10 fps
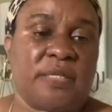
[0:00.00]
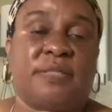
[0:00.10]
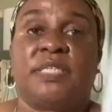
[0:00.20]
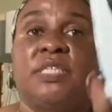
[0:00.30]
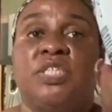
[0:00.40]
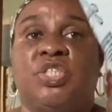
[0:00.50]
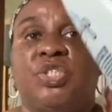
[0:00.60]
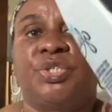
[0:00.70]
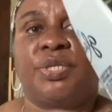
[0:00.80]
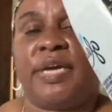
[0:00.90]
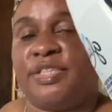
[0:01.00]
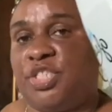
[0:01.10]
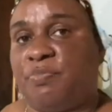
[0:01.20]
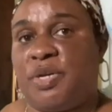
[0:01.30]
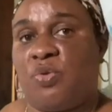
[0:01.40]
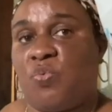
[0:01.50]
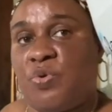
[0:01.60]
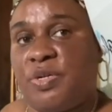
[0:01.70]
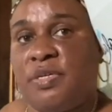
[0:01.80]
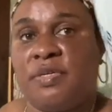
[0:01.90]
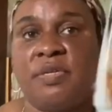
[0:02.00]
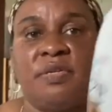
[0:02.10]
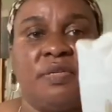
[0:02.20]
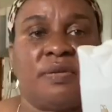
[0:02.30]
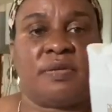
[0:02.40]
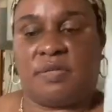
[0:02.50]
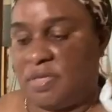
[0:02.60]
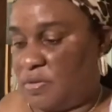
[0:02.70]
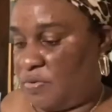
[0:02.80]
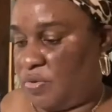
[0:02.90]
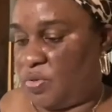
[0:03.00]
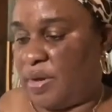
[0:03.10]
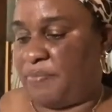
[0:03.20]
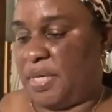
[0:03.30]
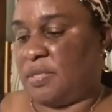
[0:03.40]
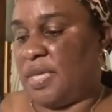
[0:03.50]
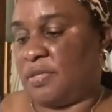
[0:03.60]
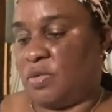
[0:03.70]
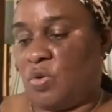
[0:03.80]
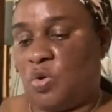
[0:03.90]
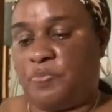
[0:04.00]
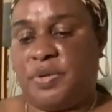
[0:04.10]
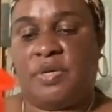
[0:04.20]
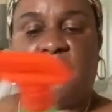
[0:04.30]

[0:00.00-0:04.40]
and this is cashmere wood, you know, so I picked that up.